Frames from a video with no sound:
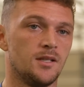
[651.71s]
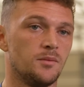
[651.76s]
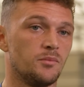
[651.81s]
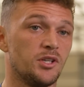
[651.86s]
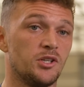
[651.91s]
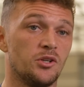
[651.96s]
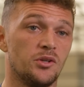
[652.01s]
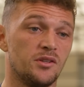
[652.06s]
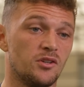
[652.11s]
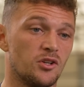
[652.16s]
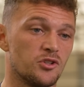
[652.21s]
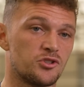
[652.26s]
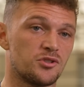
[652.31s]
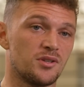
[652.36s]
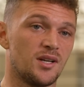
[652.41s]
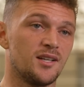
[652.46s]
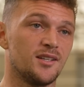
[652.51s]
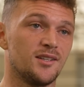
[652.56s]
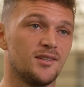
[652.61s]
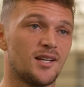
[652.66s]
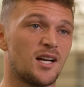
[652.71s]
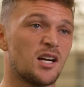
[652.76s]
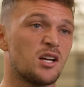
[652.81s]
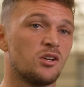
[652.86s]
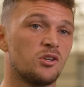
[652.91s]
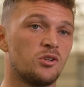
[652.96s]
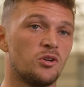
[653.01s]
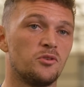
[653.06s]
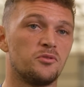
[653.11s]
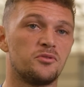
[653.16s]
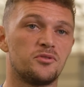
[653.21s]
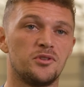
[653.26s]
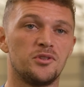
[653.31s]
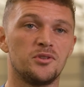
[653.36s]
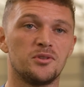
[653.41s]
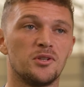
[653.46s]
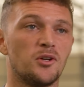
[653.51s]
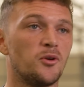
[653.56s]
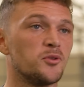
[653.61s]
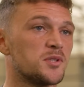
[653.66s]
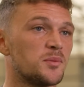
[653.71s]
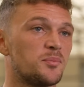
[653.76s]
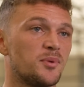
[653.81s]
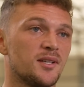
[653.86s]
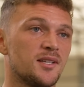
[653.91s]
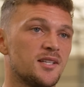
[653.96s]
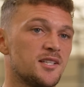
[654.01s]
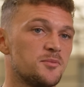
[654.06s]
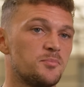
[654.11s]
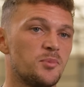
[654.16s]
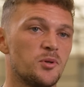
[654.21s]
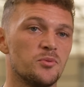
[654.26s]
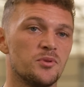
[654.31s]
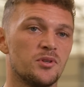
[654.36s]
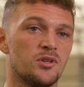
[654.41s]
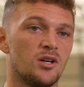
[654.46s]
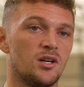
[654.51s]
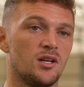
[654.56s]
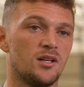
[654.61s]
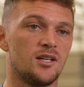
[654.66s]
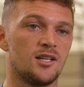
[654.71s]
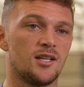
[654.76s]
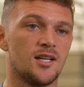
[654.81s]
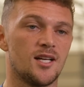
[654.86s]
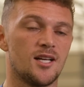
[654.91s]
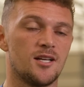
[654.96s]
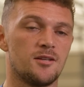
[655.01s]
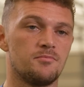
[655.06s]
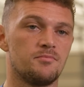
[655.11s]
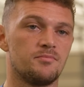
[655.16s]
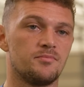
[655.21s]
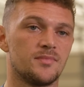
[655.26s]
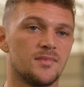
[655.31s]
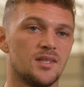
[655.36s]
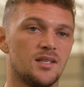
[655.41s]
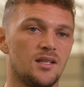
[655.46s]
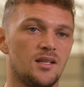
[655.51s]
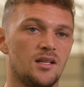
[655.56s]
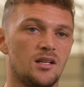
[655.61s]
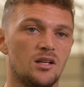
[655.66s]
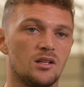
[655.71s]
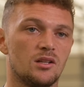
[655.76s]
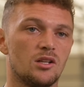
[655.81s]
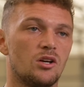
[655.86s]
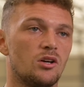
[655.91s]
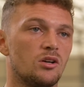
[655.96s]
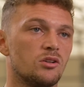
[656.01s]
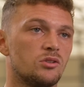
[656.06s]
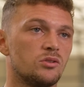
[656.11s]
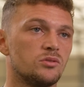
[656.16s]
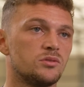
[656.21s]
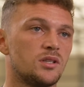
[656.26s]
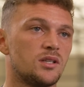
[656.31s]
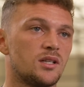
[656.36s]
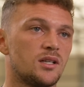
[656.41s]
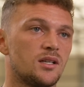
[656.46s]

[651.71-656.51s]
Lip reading: But you've got Trent. I could go through loads of players, but we've got a lot of good